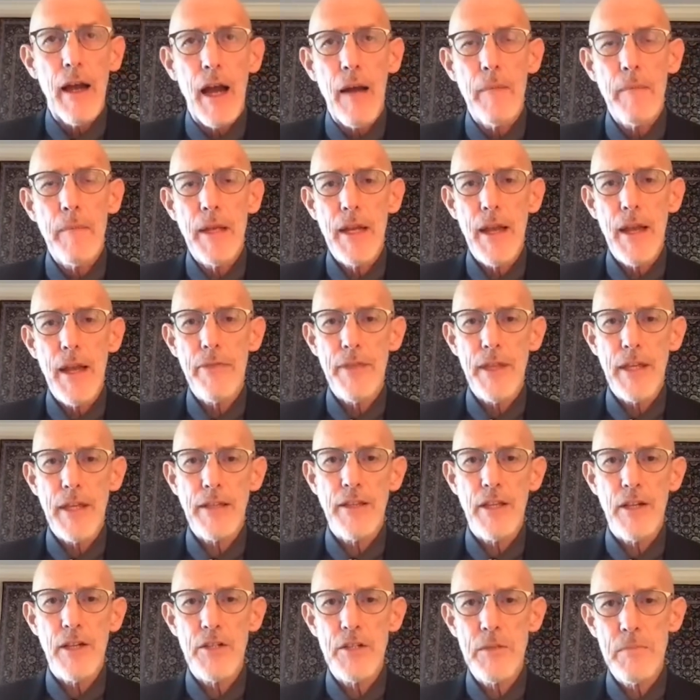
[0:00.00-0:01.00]
I mean, I think
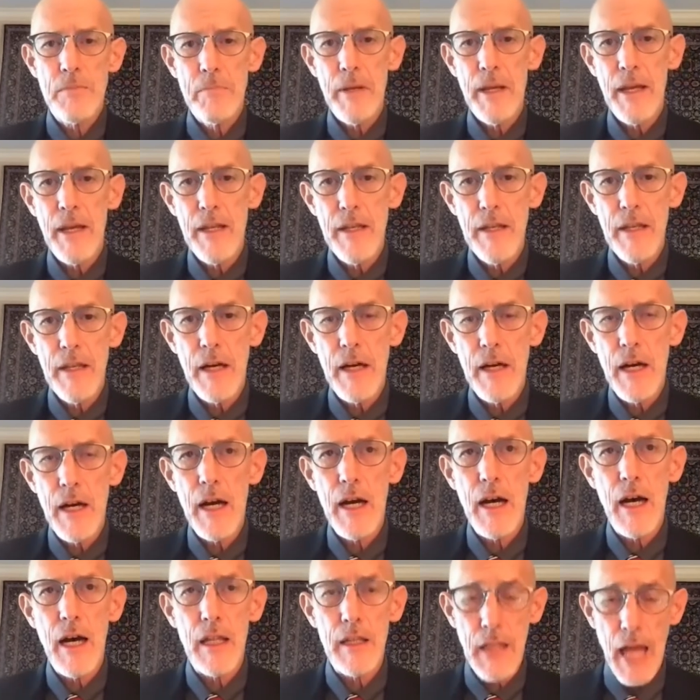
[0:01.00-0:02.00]
there's been
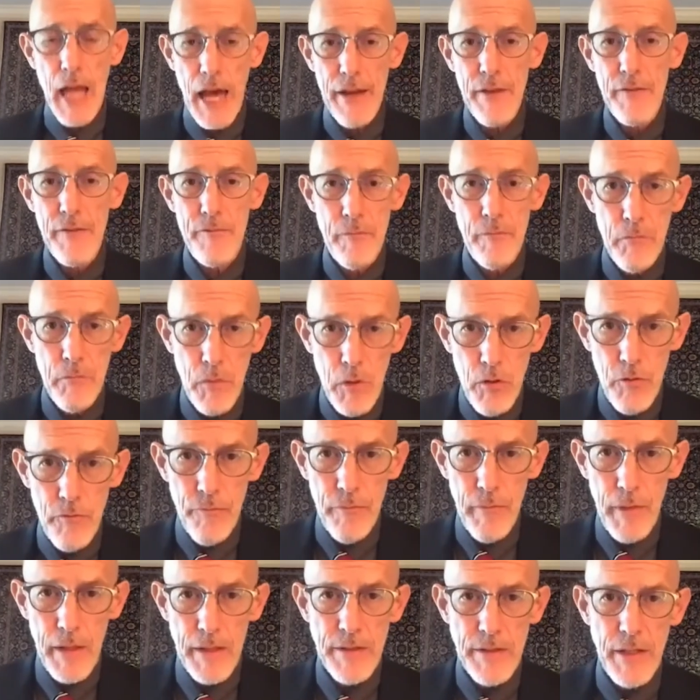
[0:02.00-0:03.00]
uh, a lot of
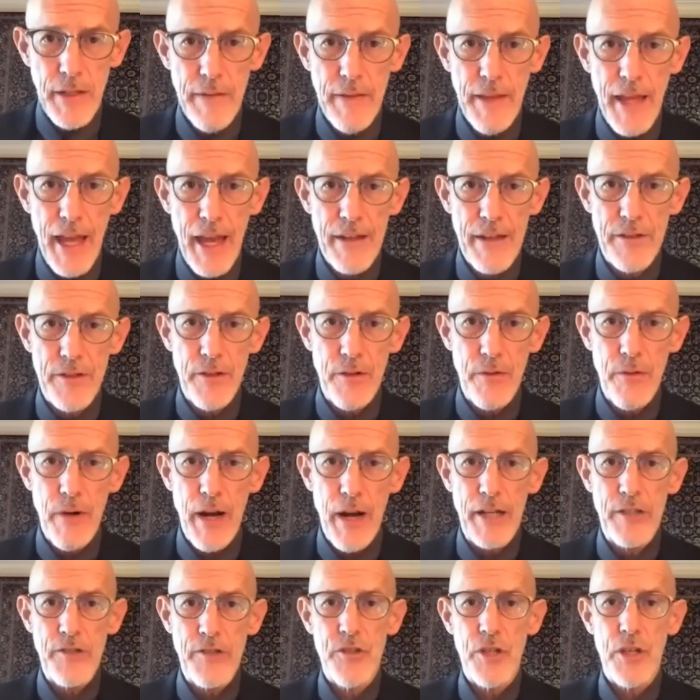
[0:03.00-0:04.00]
movement in that
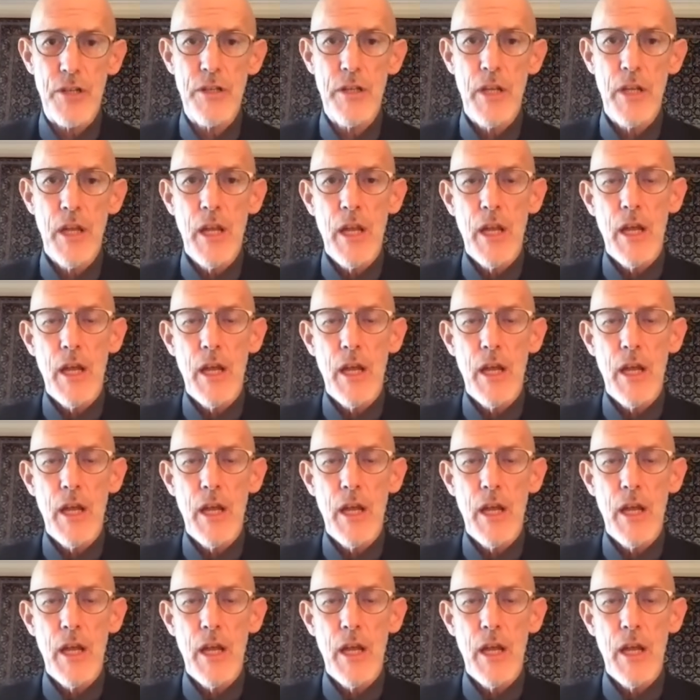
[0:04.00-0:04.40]
direction.